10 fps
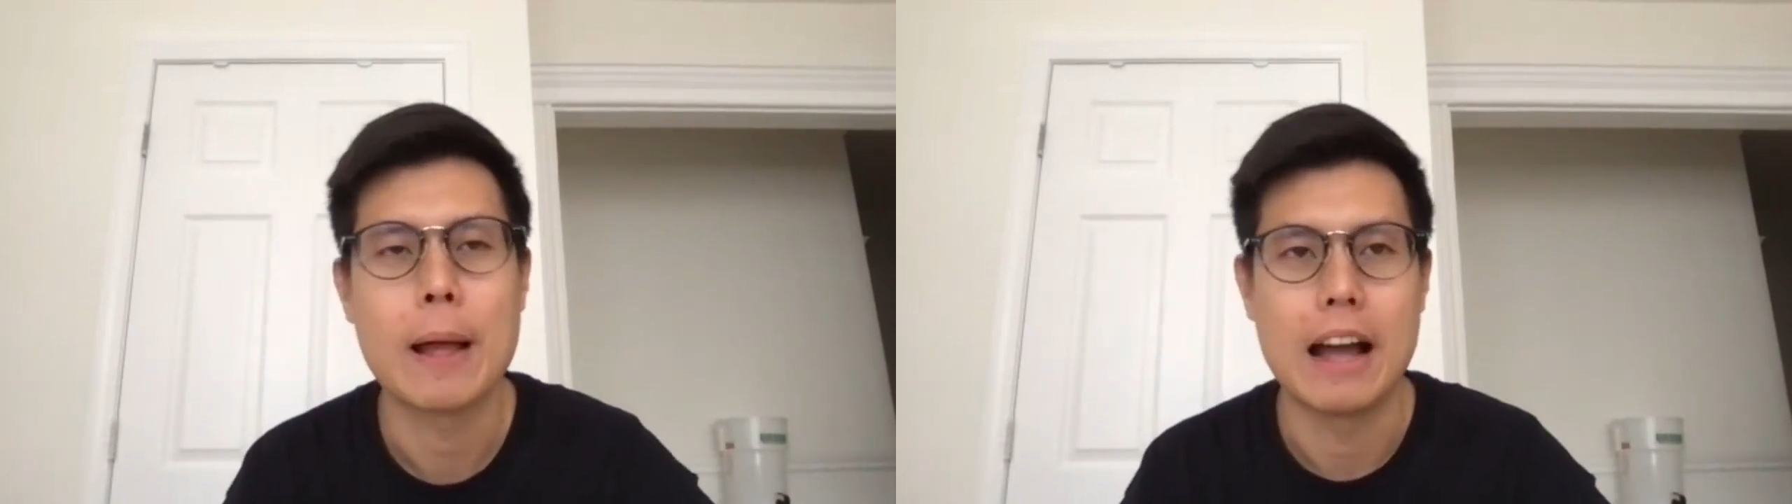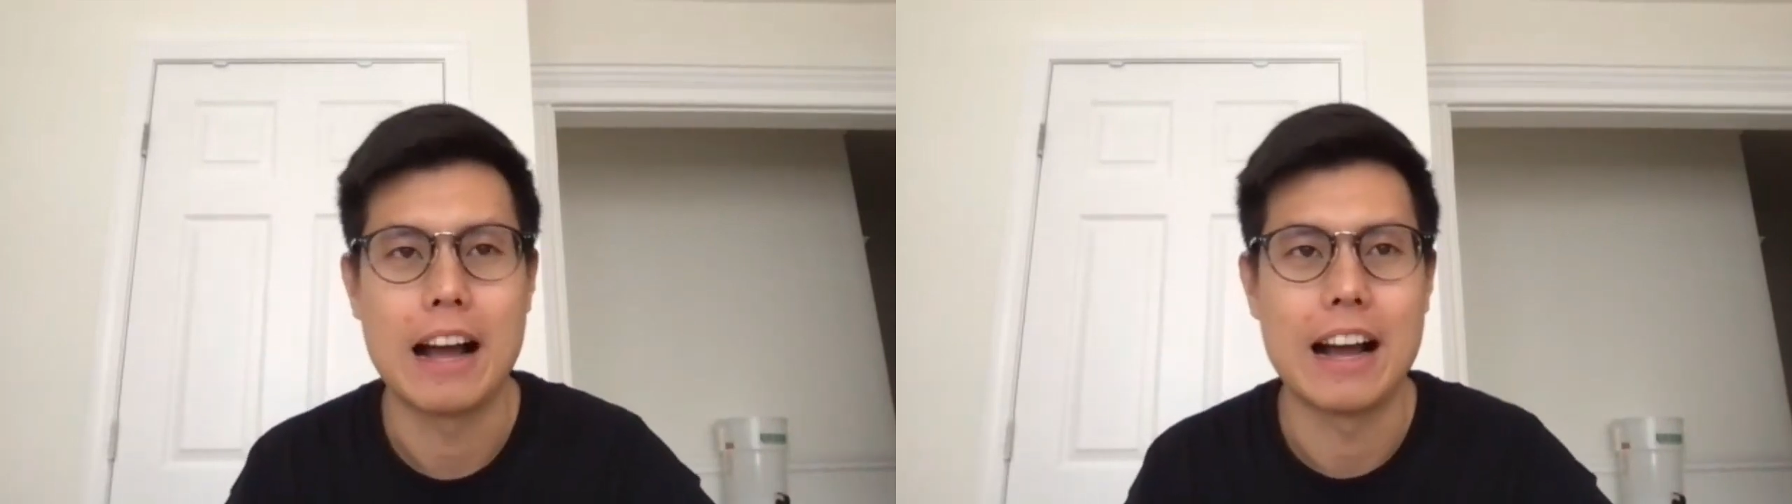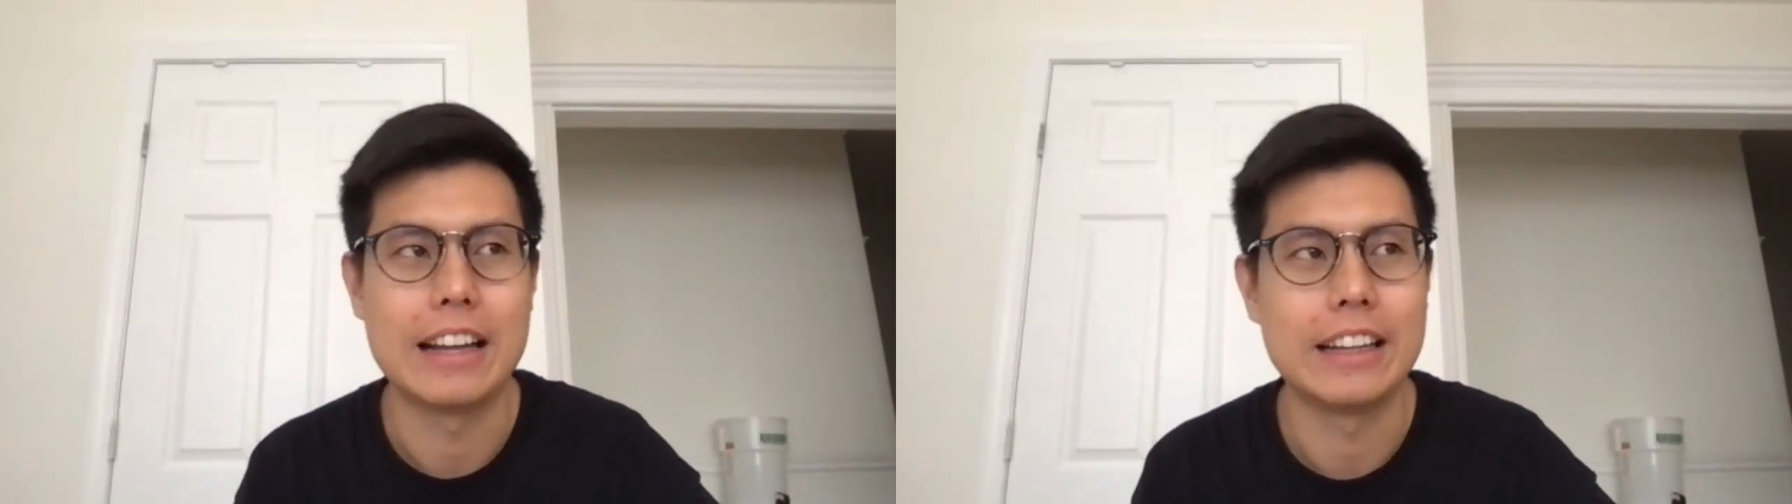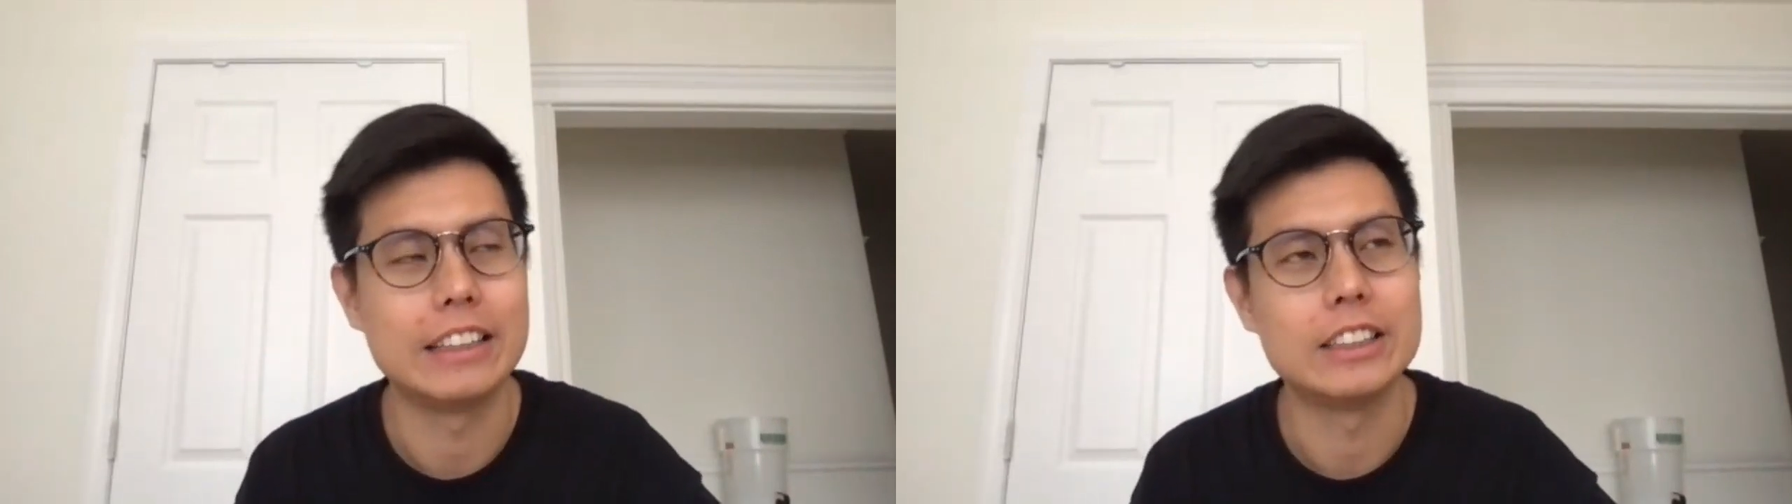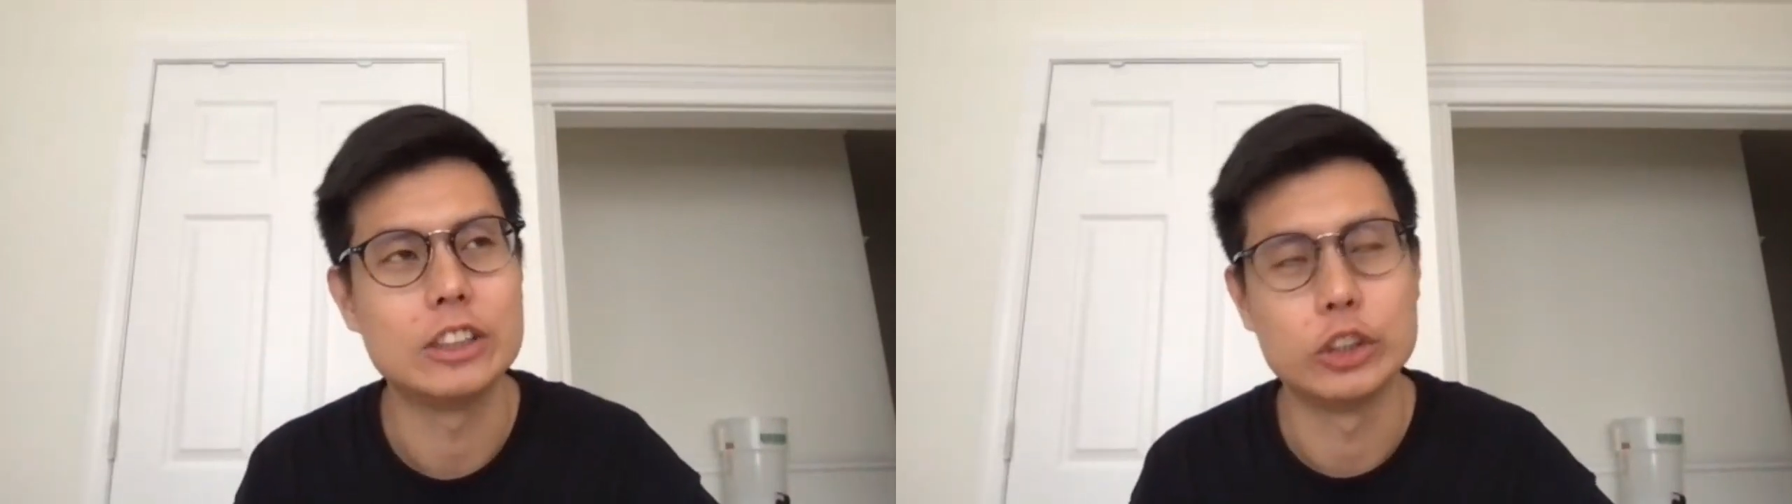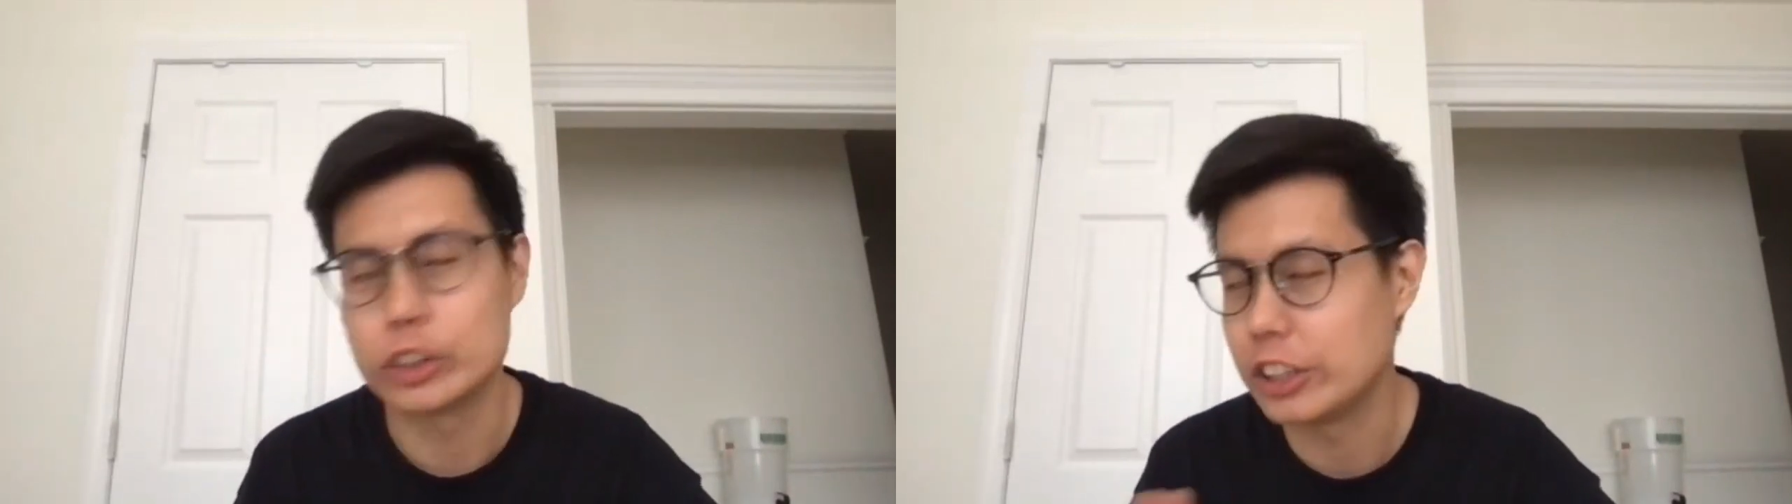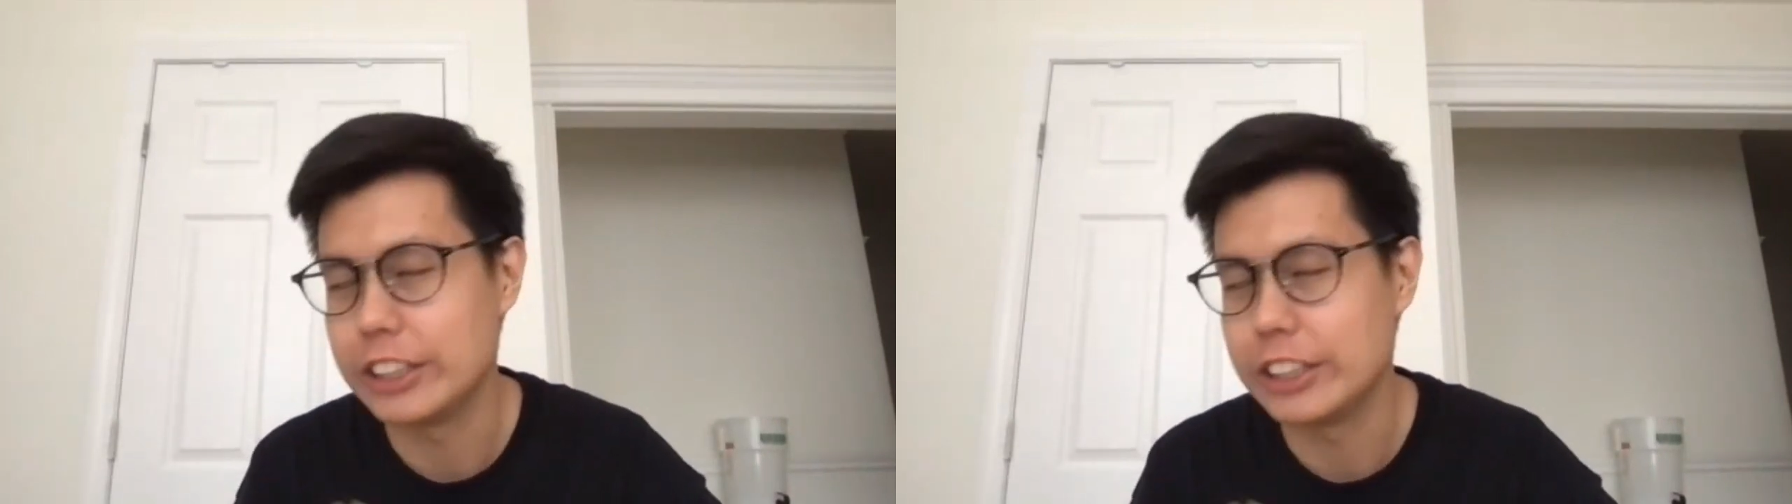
I usually